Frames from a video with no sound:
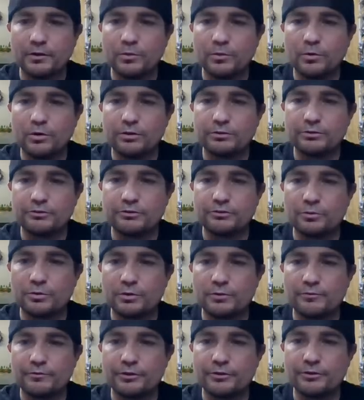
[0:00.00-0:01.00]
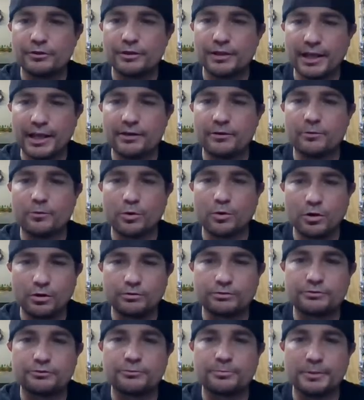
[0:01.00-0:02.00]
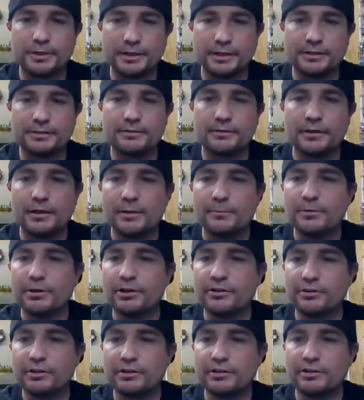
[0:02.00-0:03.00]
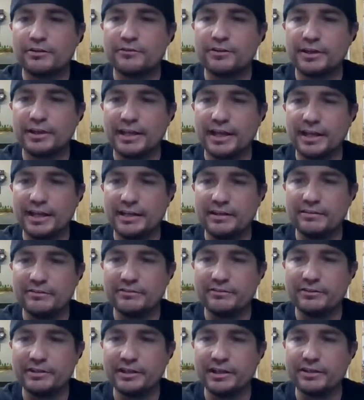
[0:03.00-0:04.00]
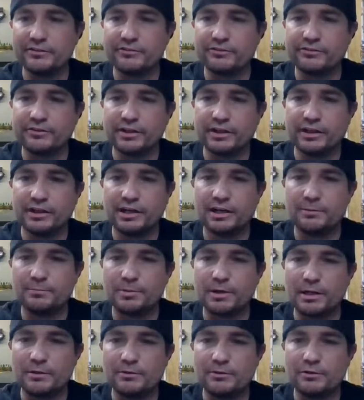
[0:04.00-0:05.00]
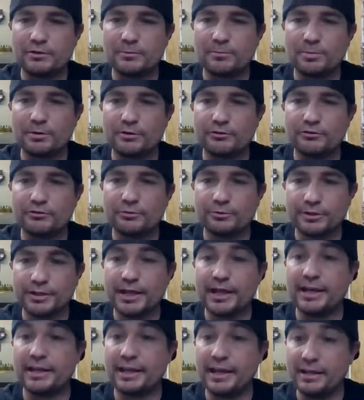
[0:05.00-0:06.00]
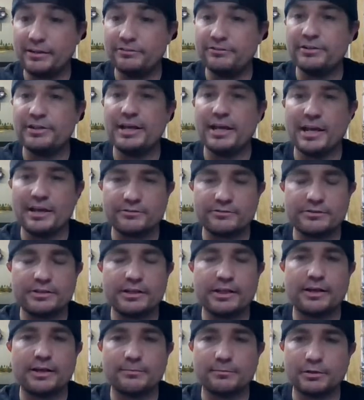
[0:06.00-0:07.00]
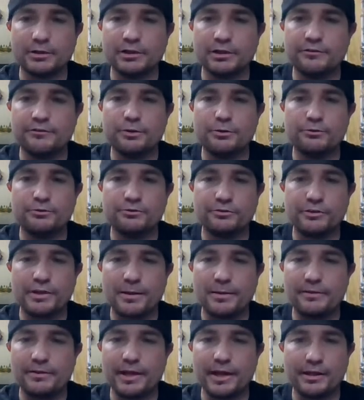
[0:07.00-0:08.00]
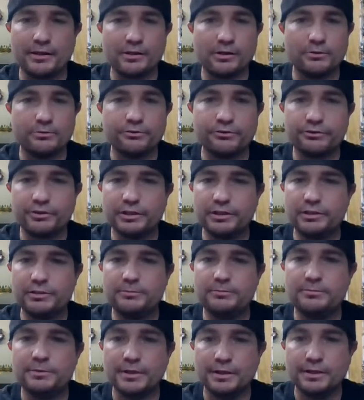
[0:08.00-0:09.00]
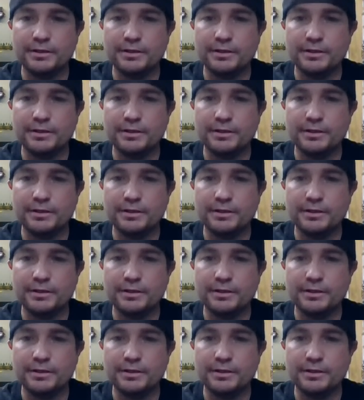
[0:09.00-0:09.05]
Walters, well, I'm thinking, yeah, Walters, man. Because I love the KCSs they got, probably gonna purchase one. Yeah, KCS, yeah, love those that ghost scheme.